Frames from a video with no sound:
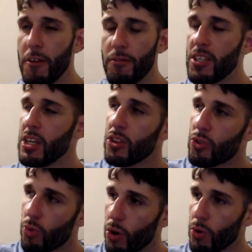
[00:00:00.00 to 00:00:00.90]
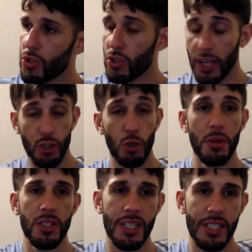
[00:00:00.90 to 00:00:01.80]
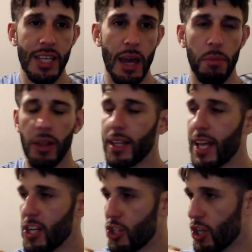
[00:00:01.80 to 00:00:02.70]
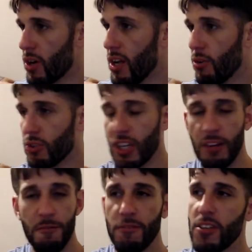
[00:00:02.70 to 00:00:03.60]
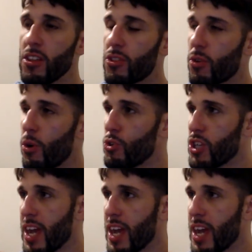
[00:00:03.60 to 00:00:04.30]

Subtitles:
15 throws, like Trubisky's game plan last year was like 15 throws,